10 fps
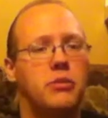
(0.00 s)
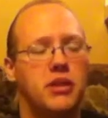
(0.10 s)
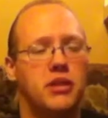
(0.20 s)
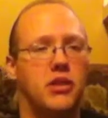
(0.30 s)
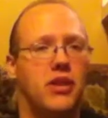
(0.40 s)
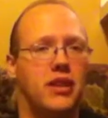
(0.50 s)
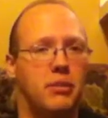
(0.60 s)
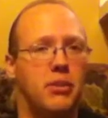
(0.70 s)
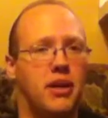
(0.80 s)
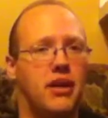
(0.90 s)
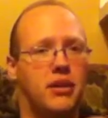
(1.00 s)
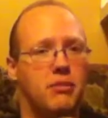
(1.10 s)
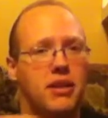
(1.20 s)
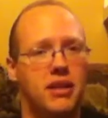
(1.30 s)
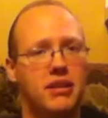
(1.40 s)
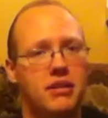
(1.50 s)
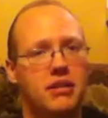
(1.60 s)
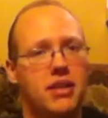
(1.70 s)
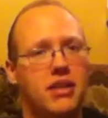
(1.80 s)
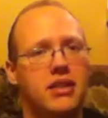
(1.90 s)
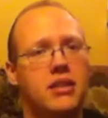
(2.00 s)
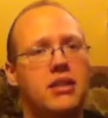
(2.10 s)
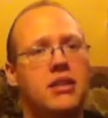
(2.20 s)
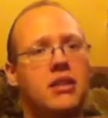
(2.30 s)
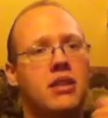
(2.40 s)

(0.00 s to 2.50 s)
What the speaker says: because you don't have to put out as many discs.